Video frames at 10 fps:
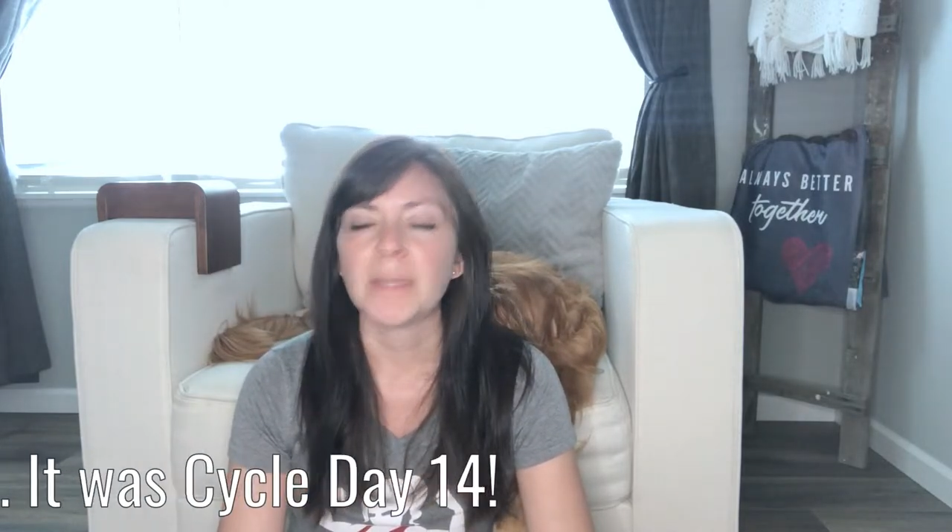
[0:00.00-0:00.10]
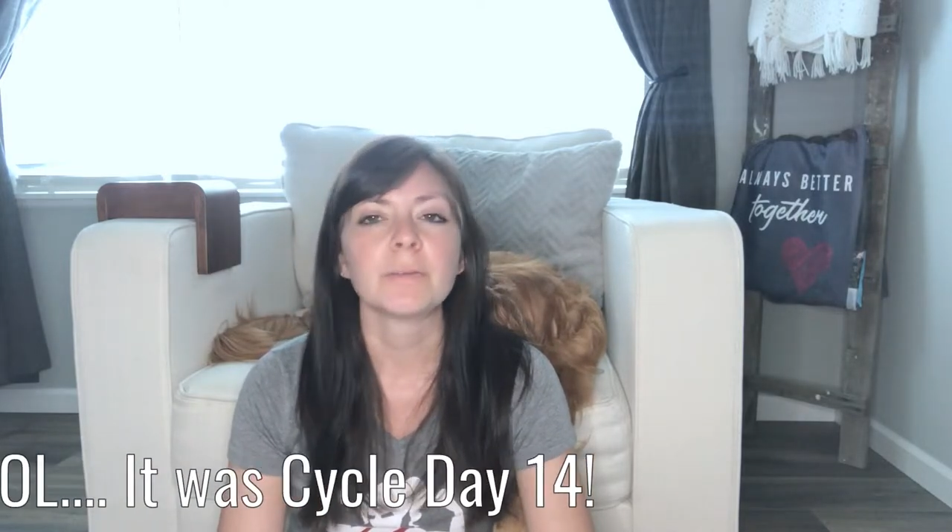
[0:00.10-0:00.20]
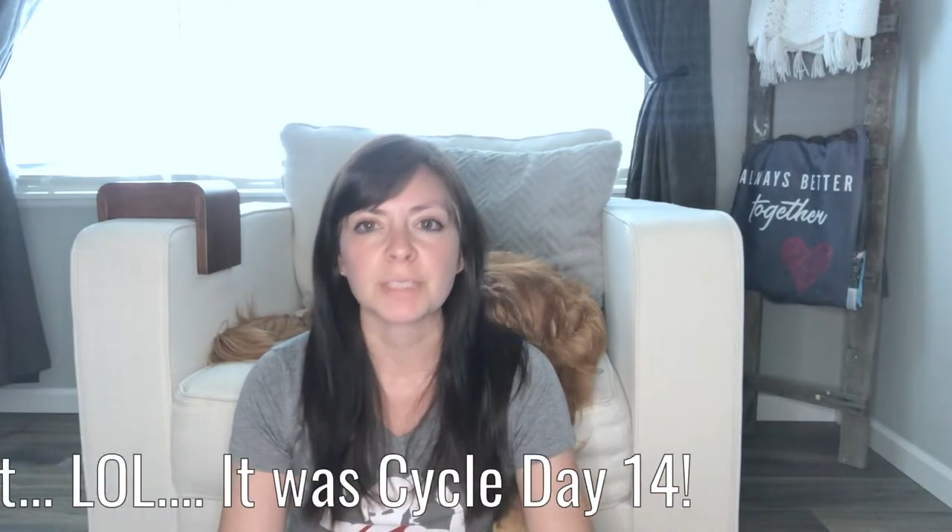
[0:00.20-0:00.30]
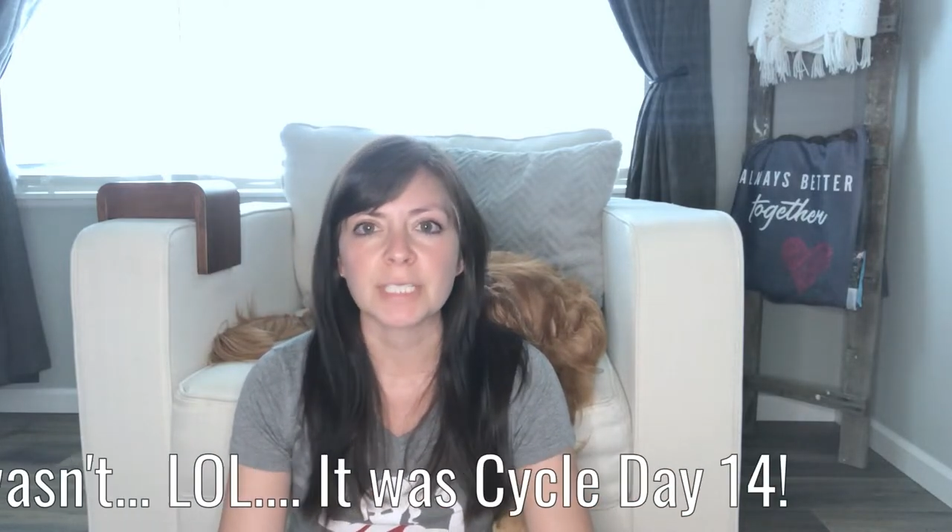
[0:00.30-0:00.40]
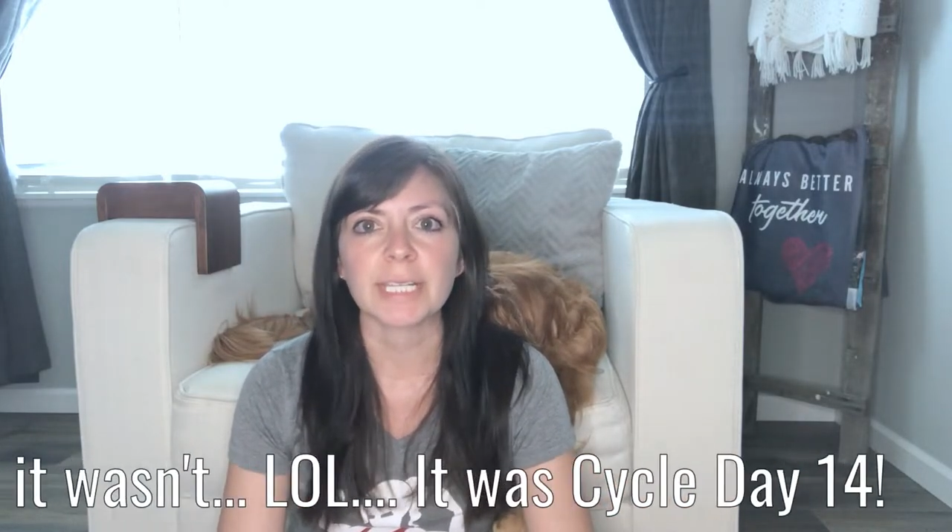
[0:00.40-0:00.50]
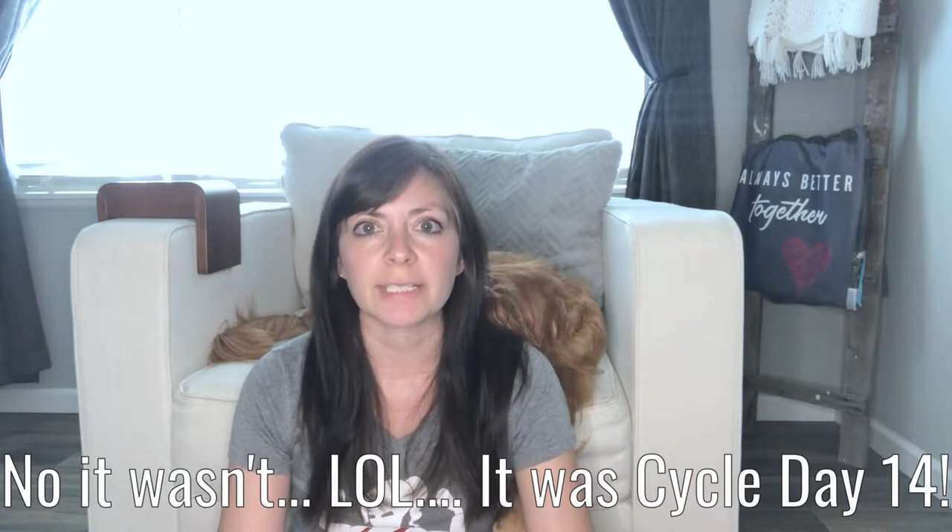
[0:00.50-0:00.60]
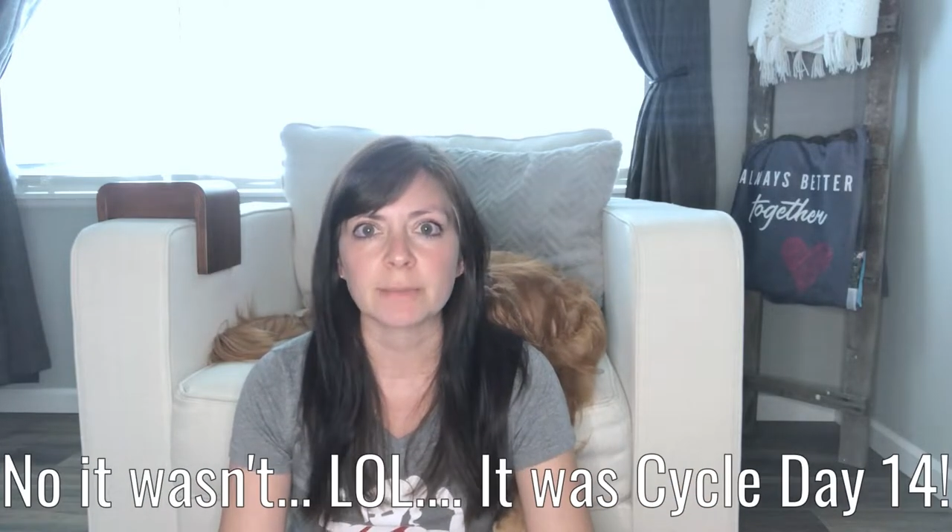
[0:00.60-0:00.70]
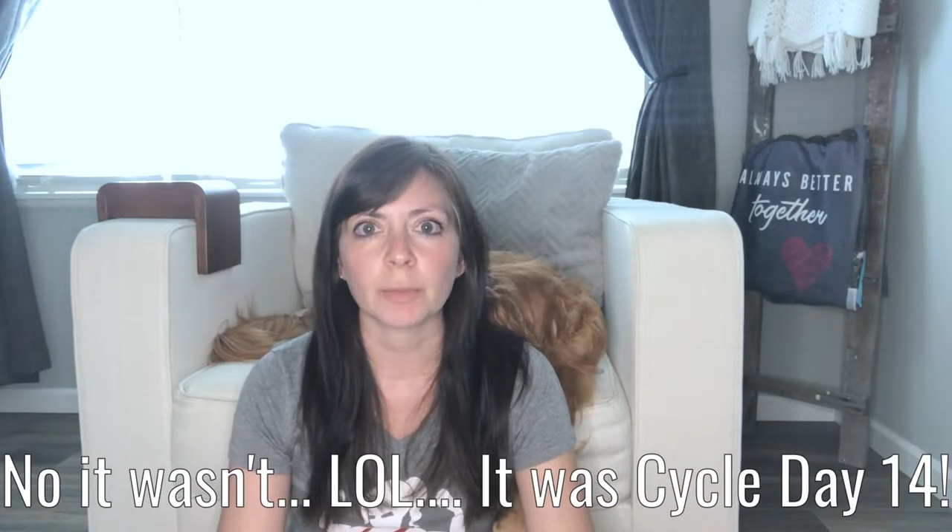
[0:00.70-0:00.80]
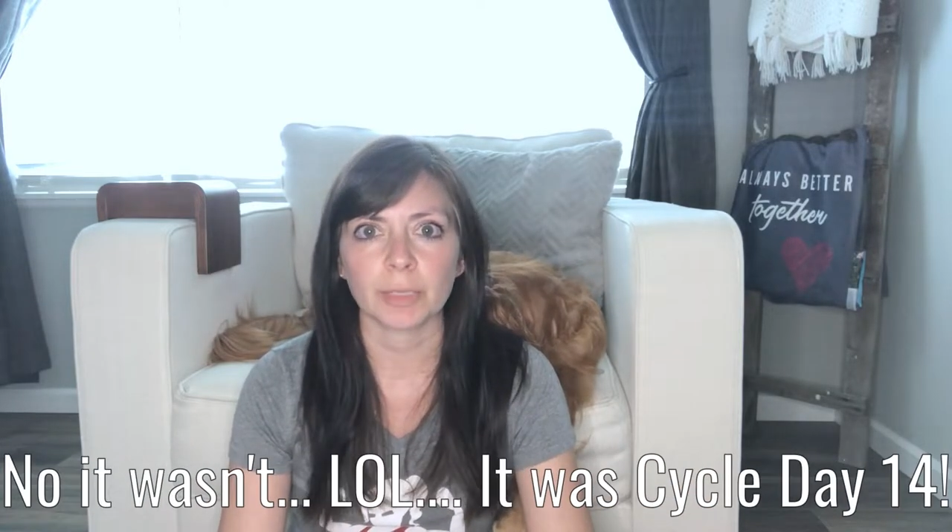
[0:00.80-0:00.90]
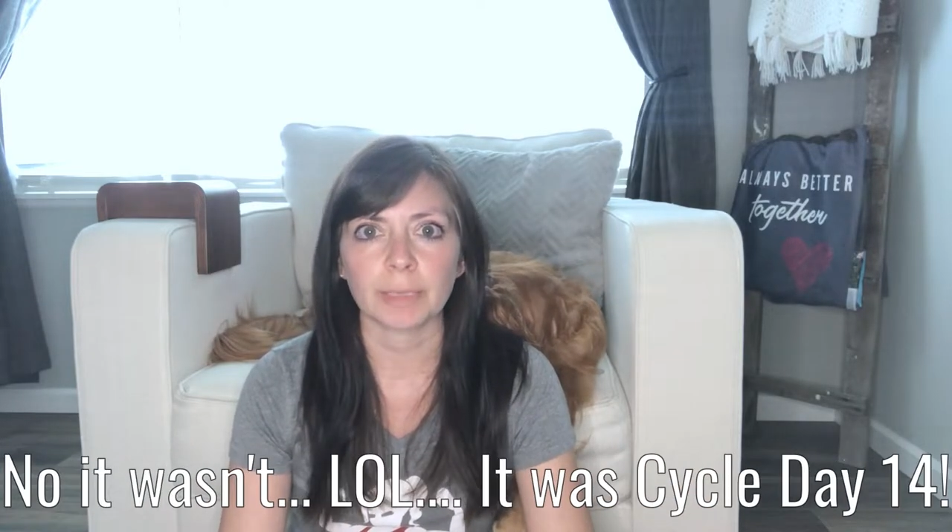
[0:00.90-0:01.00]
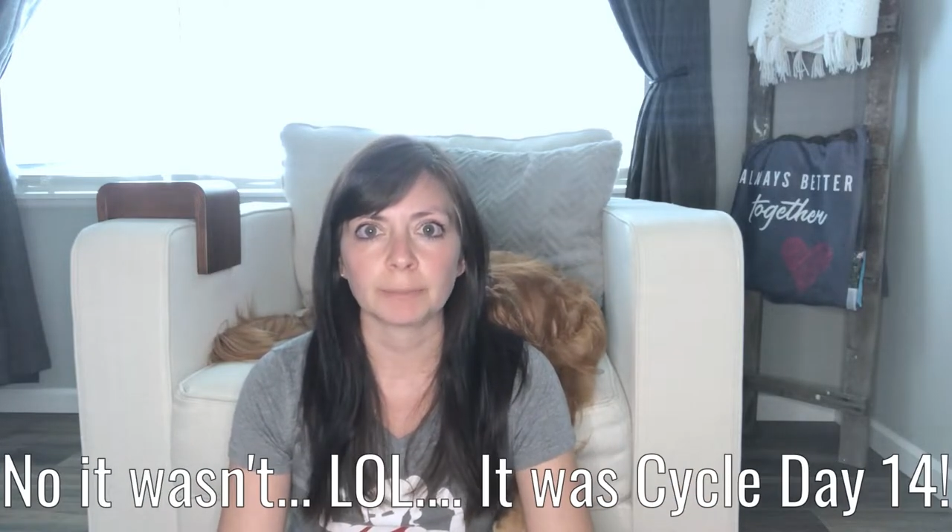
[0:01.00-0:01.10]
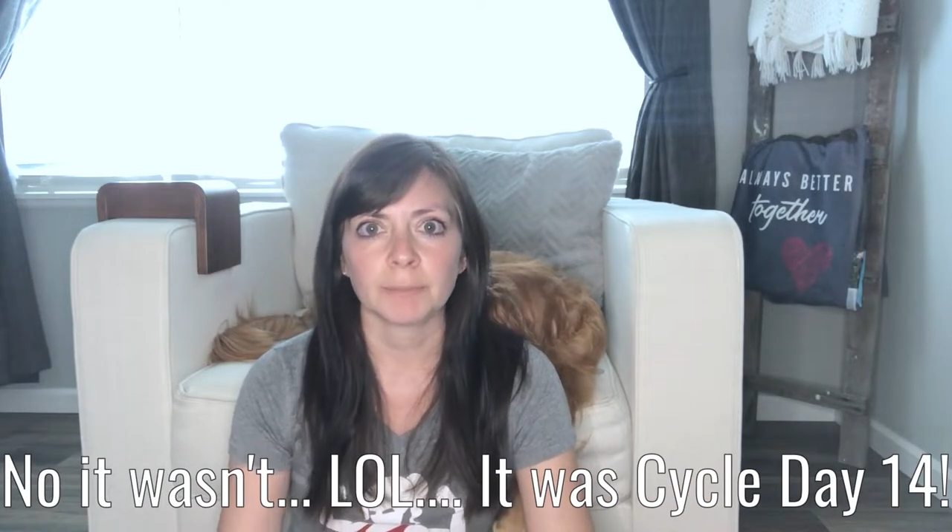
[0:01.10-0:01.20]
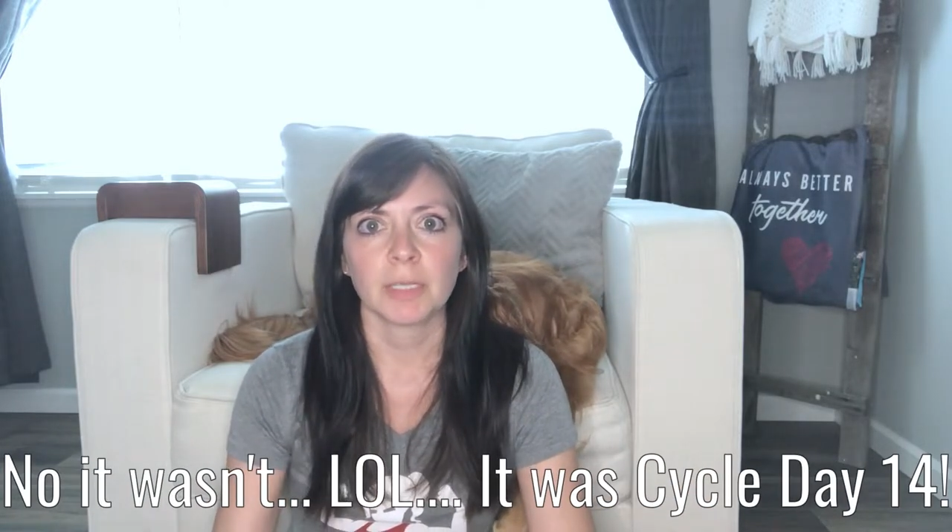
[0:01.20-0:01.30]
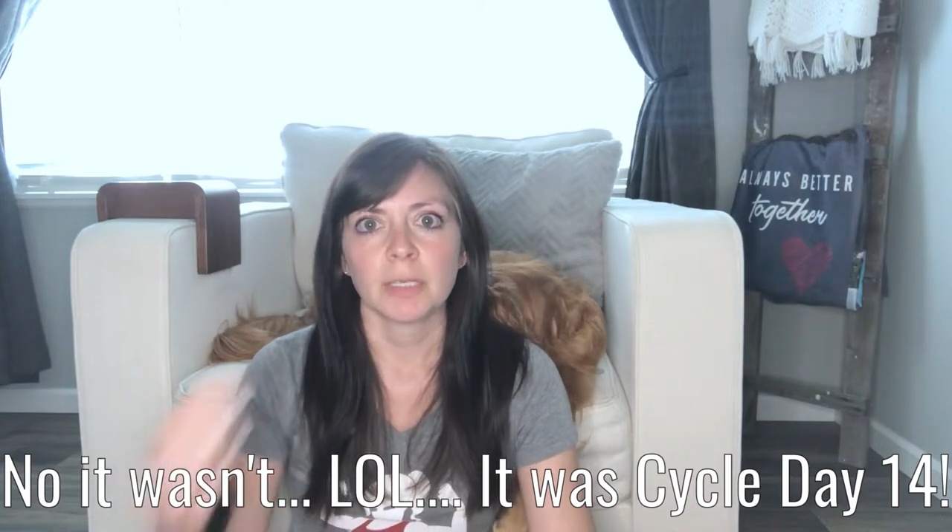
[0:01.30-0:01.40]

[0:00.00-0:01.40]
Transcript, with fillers: It was the next morning.